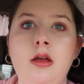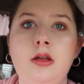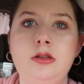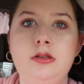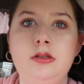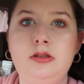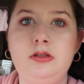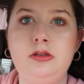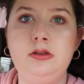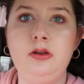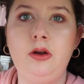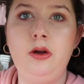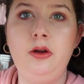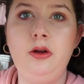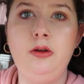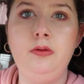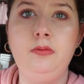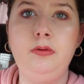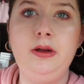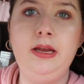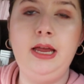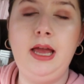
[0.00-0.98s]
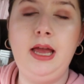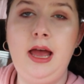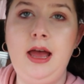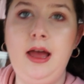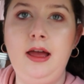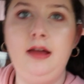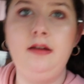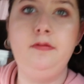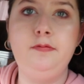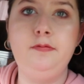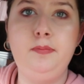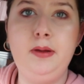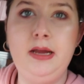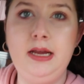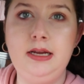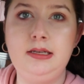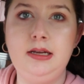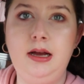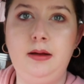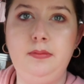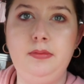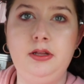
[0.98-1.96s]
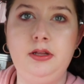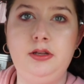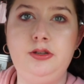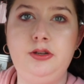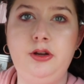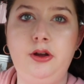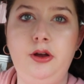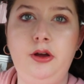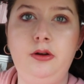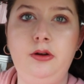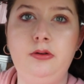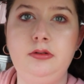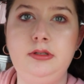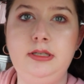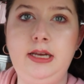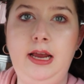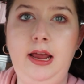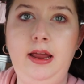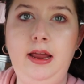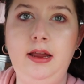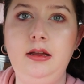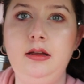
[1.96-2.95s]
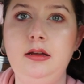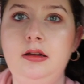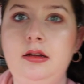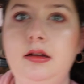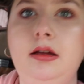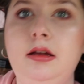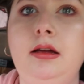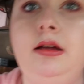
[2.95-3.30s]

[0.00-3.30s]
So we have picked up the turtle tank.